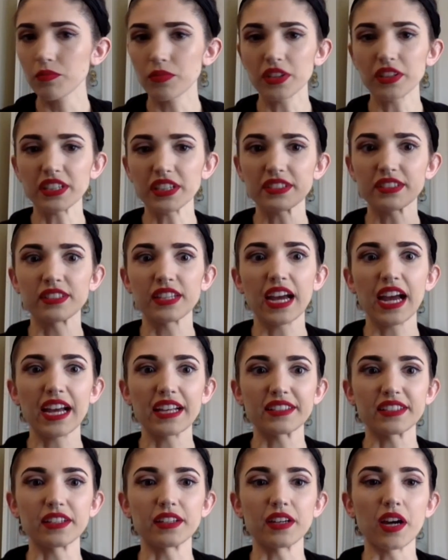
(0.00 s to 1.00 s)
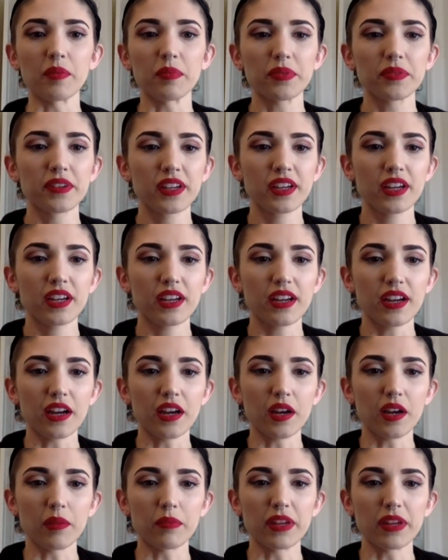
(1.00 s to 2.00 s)
Really zazz it up.
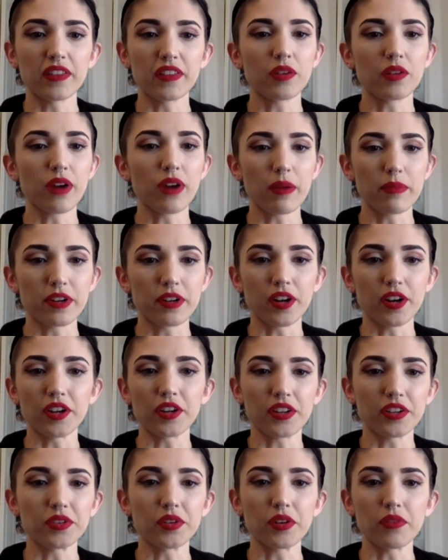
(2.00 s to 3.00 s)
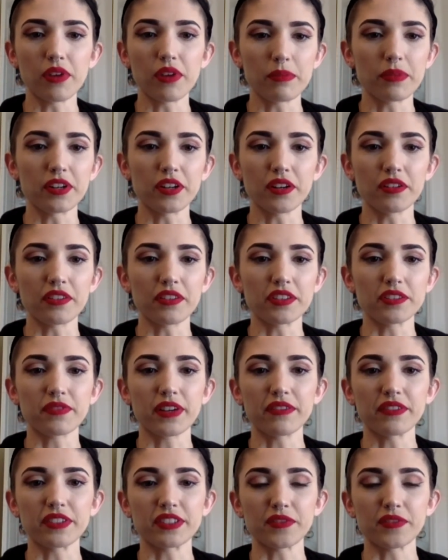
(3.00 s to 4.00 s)
And then a webinar, you could do a webinar that's
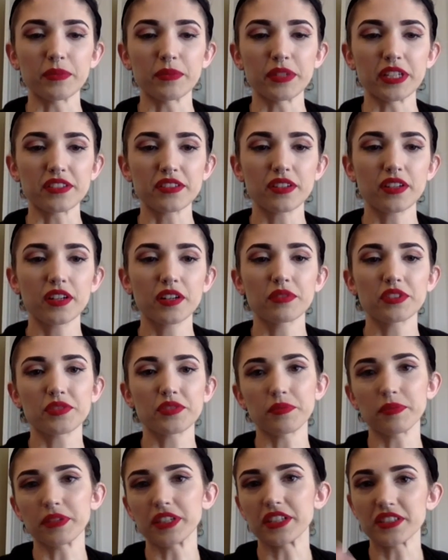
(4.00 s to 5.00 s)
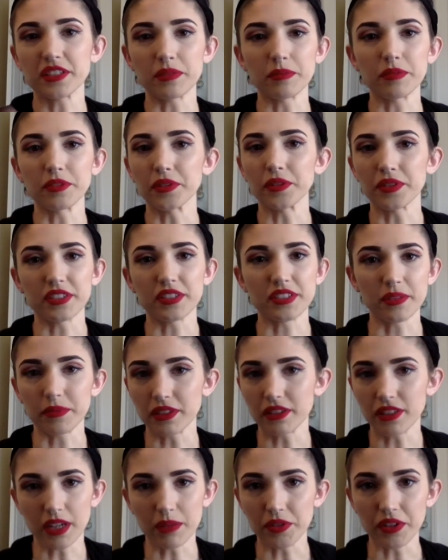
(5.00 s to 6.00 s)
5 to 7 minutes long, which would be similar to
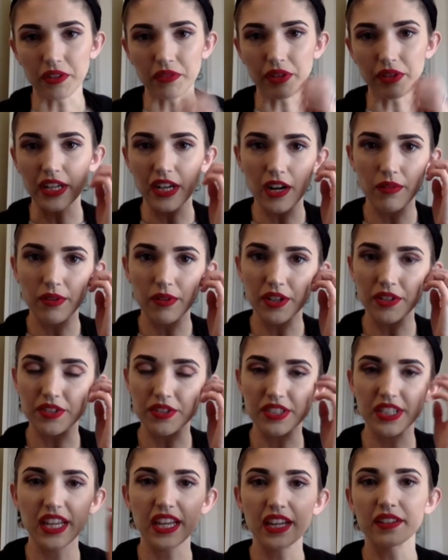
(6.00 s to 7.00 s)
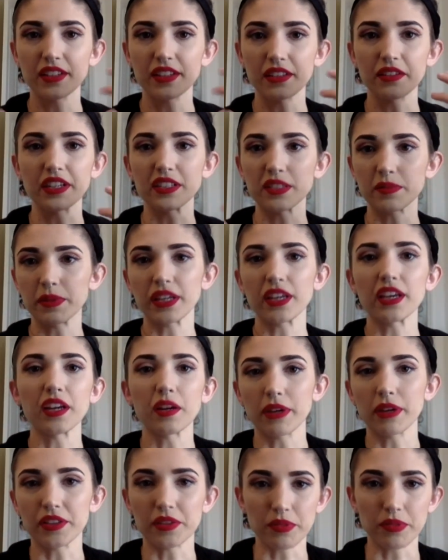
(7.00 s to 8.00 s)
something that I'm doing right now, where you're just candidly
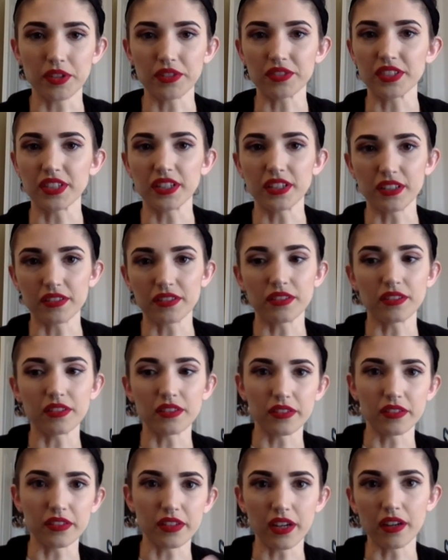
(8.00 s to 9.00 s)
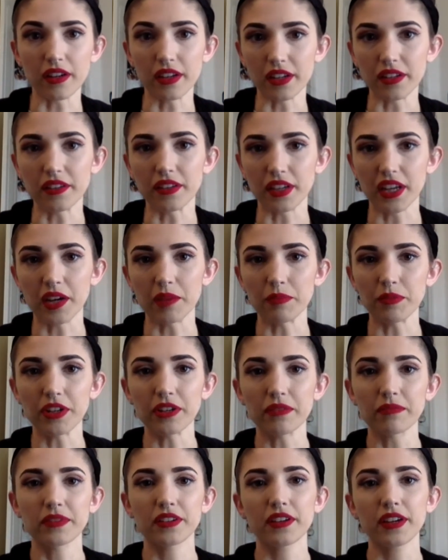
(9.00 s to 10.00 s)
speaking about the person into the
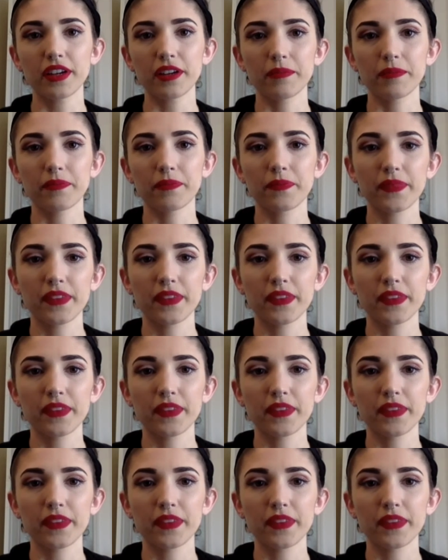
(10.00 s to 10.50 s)
camera. All right.